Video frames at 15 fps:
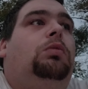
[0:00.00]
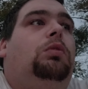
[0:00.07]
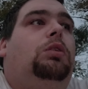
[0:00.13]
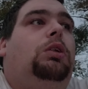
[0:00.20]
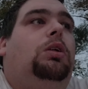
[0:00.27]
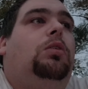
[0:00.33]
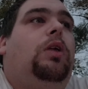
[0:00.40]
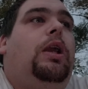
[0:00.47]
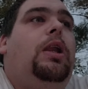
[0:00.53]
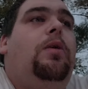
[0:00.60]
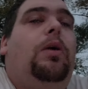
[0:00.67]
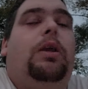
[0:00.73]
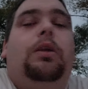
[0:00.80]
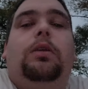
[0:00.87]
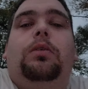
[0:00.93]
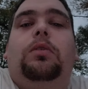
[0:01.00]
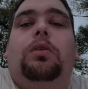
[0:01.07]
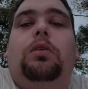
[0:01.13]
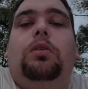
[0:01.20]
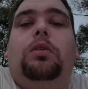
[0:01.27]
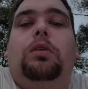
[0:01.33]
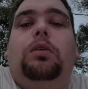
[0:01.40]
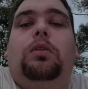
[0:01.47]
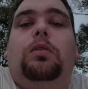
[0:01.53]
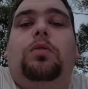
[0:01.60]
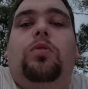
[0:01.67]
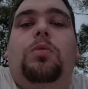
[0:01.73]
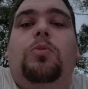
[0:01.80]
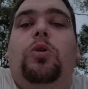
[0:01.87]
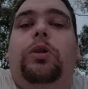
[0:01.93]
So anyway,
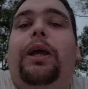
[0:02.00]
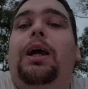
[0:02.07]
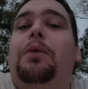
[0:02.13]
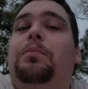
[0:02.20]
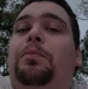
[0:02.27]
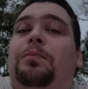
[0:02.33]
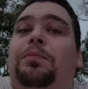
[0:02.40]
one more time.